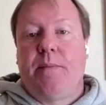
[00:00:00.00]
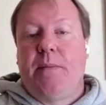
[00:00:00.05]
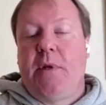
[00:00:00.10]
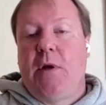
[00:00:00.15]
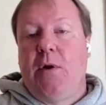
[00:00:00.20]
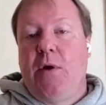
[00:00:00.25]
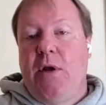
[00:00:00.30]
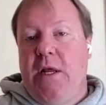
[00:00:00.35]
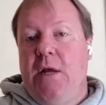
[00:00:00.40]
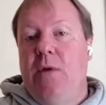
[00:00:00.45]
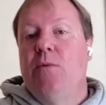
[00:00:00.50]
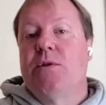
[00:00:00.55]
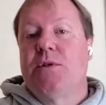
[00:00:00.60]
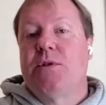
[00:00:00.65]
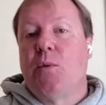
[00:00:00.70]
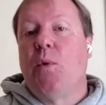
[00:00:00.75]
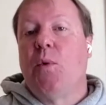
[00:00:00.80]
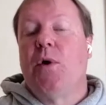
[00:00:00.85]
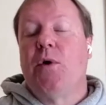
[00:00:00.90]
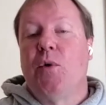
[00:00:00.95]
you know, he was
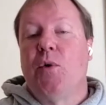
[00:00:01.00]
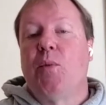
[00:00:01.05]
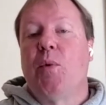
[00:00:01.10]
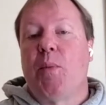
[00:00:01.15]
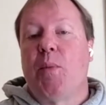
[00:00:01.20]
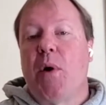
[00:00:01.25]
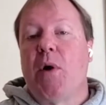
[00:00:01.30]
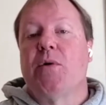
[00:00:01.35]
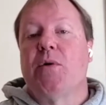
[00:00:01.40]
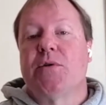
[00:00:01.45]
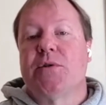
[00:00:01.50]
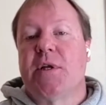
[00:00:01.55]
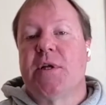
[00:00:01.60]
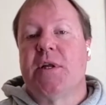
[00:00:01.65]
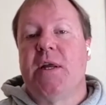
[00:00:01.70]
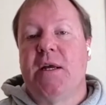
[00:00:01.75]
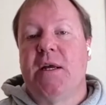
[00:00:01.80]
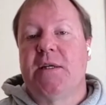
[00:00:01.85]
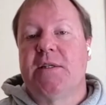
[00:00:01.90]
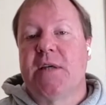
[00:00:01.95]
the one who proposed that
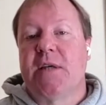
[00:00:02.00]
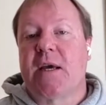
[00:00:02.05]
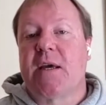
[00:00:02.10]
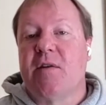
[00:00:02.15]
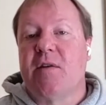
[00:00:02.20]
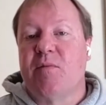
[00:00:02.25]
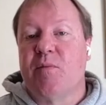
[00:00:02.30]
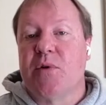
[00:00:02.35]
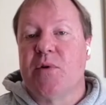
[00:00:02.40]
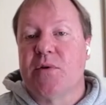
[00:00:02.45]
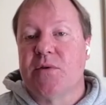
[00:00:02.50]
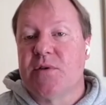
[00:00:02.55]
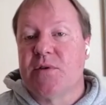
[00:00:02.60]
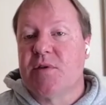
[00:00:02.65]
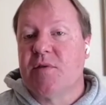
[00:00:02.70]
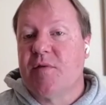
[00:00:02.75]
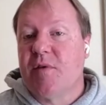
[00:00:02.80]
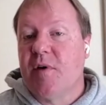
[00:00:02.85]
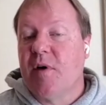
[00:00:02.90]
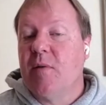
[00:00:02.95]
he executive produced
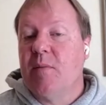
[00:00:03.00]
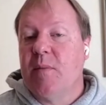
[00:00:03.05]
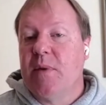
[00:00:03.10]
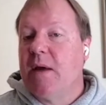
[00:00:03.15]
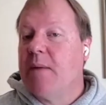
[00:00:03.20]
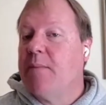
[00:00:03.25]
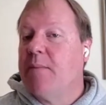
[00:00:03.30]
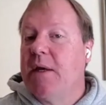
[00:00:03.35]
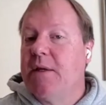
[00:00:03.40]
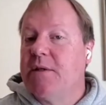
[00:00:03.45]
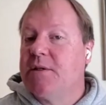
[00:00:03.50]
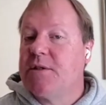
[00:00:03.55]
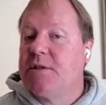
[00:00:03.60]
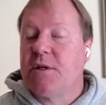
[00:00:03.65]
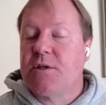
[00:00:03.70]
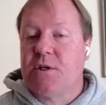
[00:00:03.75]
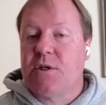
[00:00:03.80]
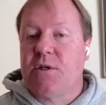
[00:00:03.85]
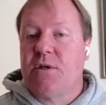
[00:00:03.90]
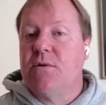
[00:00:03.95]
the film, and that made
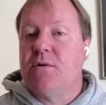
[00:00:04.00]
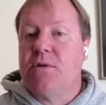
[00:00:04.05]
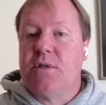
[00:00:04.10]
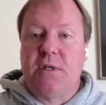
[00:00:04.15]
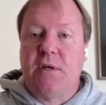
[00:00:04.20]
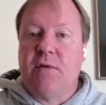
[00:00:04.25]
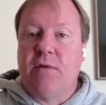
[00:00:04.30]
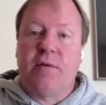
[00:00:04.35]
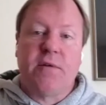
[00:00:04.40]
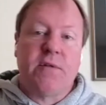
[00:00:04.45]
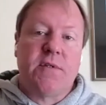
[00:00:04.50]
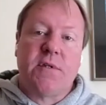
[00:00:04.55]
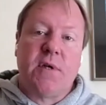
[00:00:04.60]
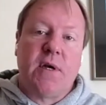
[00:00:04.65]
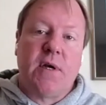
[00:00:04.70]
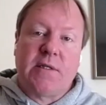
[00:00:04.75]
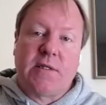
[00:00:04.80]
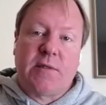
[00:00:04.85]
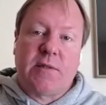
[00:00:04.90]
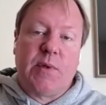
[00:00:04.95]
such a huge difference
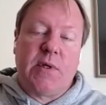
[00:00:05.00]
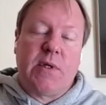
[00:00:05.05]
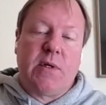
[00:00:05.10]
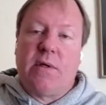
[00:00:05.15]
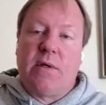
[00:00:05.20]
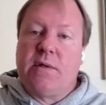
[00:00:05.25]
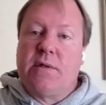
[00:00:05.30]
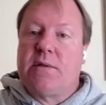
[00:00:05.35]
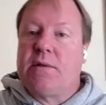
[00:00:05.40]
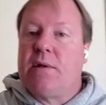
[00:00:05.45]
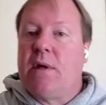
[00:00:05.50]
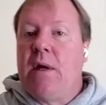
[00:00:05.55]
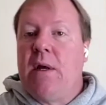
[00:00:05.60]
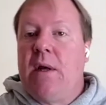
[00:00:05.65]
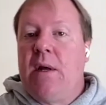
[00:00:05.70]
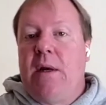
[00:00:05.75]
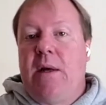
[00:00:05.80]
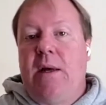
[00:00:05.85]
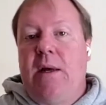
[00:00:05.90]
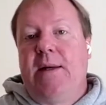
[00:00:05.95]
to us because
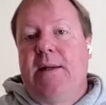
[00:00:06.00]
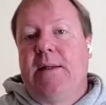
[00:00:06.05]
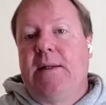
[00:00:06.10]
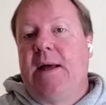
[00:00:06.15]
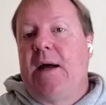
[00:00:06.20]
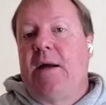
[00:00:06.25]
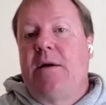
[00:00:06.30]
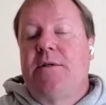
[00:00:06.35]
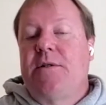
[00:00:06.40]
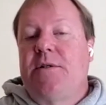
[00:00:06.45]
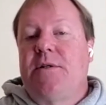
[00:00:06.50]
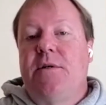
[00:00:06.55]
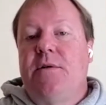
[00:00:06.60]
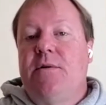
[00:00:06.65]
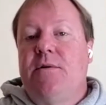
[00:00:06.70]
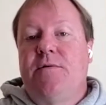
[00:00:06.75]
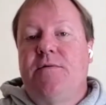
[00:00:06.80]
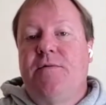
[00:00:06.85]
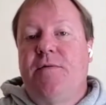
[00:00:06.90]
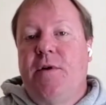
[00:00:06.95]
it allowed us to
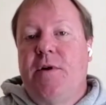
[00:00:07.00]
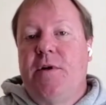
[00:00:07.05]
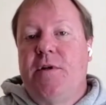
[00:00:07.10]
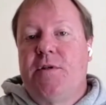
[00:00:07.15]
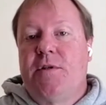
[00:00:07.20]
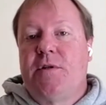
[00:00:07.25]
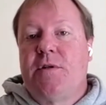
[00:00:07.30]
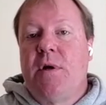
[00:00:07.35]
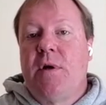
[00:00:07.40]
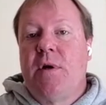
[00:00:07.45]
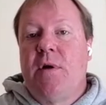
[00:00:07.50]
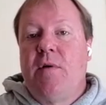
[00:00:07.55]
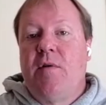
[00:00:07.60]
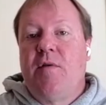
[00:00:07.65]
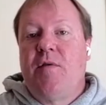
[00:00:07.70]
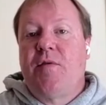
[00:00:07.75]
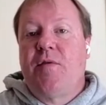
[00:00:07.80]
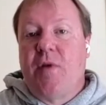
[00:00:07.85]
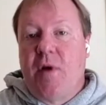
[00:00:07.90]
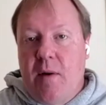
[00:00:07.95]
use footage
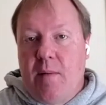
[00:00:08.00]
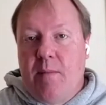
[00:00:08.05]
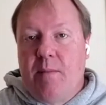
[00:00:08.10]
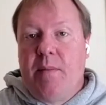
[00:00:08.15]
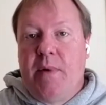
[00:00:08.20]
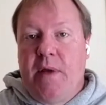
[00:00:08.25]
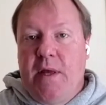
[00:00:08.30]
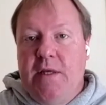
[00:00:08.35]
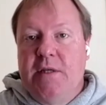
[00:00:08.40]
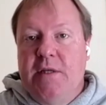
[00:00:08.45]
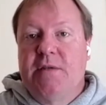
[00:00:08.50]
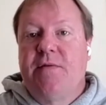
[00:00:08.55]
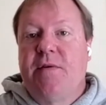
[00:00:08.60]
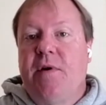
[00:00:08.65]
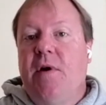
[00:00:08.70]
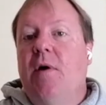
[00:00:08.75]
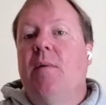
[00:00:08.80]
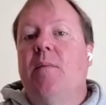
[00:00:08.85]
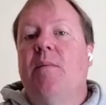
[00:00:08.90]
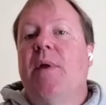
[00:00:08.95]
from his
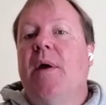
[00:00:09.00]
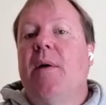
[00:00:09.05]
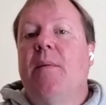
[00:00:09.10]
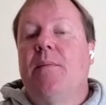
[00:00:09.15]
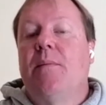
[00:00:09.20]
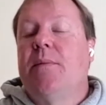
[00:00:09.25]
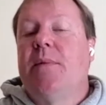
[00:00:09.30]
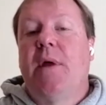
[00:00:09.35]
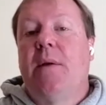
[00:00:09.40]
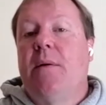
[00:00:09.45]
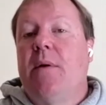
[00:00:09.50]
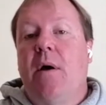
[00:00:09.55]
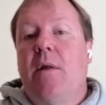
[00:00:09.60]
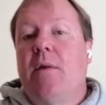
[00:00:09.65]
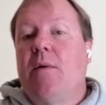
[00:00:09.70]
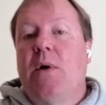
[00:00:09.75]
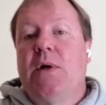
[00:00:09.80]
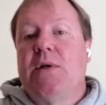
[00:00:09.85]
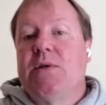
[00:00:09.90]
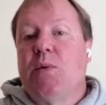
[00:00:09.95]
film that
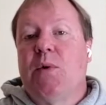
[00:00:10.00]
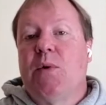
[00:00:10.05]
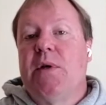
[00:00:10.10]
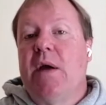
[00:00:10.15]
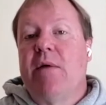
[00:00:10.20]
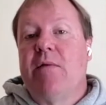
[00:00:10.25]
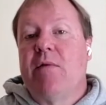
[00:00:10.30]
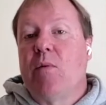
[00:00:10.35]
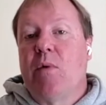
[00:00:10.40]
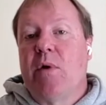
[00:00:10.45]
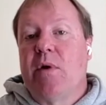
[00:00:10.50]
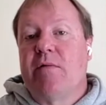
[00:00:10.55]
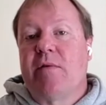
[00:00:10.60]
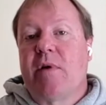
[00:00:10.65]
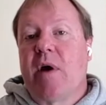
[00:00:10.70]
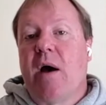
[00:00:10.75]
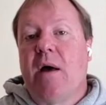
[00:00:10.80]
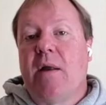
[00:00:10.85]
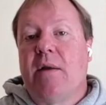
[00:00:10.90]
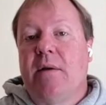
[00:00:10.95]
otherwise we never would have
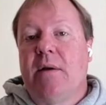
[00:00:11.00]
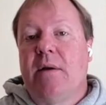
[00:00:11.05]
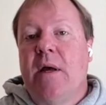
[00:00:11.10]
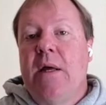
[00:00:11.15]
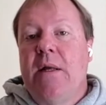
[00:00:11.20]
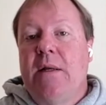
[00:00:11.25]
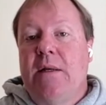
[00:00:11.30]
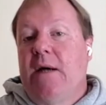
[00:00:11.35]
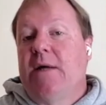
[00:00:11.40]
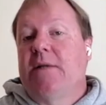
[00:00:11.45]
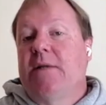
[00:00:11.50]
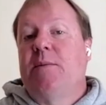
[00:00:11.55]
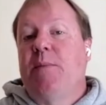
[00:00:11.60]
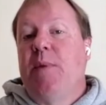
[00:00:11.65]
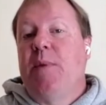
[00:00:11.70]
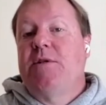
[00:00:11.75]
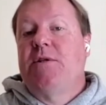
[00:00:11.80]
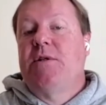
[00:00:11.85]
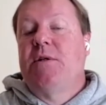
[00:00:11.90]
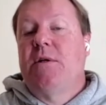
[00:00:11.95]
gotten. Not to
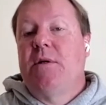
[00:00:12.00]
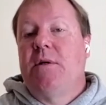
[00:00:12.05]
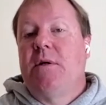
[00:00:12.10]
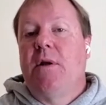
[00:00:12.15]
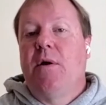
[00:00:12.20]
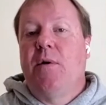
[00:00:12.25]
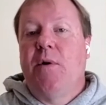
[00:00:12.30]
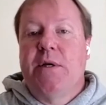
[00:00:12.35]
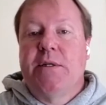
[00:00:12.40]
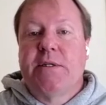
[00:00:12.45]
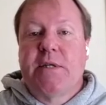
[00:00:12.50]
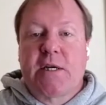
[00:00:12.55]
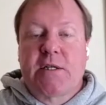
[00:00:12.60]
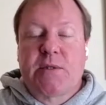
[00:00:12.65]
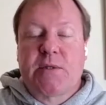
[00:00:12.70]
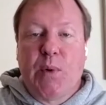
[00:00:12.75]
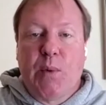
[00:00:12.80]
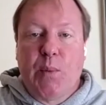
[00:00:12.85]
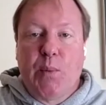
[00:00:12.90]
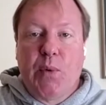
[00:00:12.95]
mention, you know, his
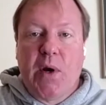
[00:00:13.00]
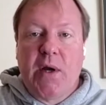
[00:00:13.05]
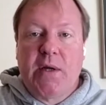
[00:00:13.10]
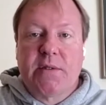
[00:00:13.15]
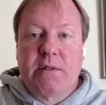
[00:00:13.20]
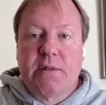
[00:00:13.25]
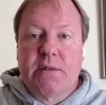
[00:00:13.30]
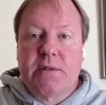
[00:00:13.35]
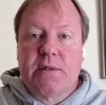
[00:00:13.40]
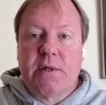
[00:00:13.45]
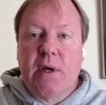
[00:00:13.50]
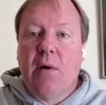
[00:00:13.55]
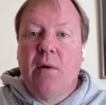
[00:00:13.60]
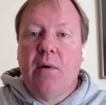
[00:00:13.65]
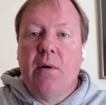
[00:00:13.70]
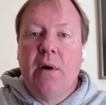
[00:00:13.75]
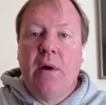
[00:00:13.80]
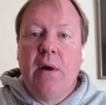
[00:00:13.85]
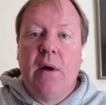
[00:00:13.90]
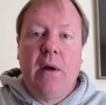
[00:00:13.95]
expert presence. So,